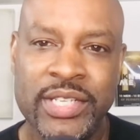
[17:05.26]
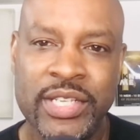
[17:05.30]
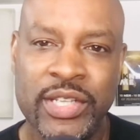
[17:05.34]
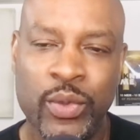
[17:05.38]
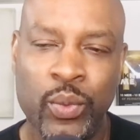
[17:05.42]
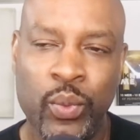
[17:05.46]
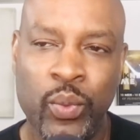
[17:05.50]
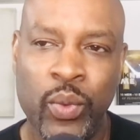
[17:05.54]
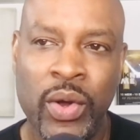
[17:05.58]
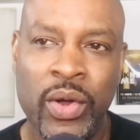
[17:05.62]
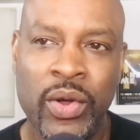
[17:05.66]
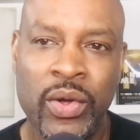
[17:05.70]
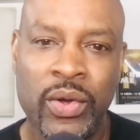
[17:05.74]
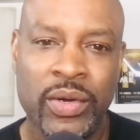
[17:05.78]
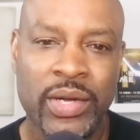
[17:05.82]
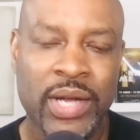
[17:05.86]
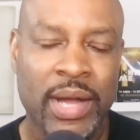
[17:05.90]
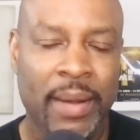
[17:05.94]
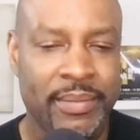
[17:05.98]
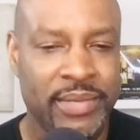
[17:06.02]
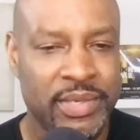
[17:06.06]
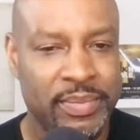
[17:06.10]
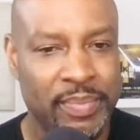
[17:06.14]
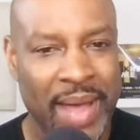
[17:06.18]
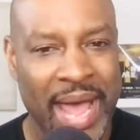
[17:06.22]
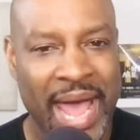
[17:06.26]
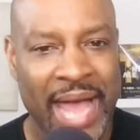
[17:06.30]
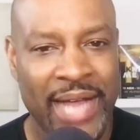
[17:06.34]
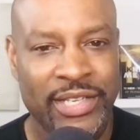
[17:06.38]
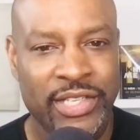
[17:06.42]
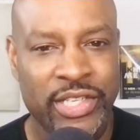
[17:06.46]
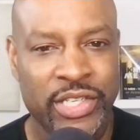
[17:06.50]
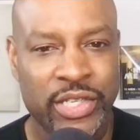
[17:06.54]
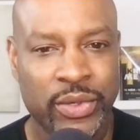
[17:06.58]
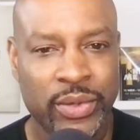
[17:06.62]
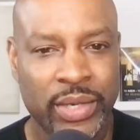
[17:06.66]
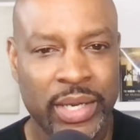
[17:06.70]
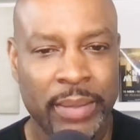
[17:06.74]
the world comes back
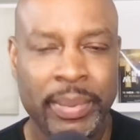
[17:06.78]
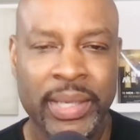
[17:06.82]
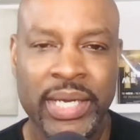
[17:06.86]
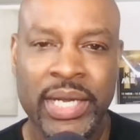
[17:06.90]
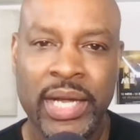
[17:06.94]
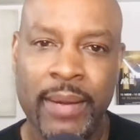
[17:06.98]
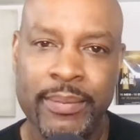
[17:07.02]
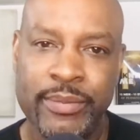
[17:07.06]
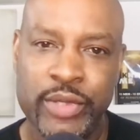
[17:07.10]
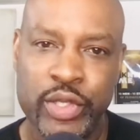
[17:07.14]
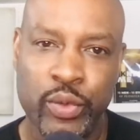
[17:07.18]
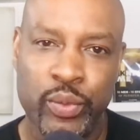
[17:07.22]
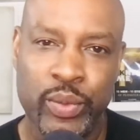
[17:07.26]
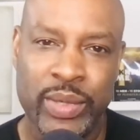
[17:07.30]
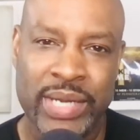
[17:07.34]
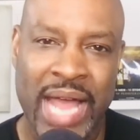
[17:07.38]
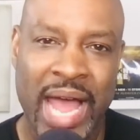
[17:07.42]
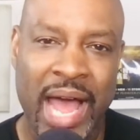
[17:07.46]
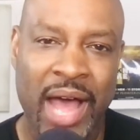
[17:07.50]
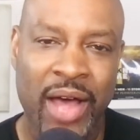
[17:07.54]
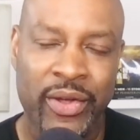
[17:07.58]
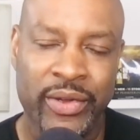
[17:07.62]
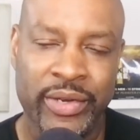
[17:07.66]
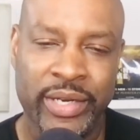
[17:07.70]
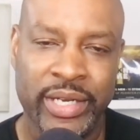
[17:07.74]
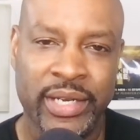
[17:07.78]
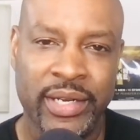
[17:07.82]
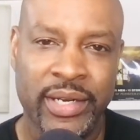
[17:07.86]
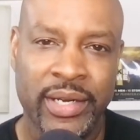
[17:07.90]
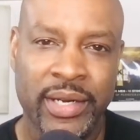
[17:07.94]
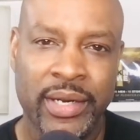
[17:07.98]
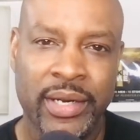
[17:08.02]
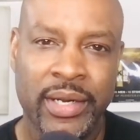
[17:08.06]
to you, it becomes your reality.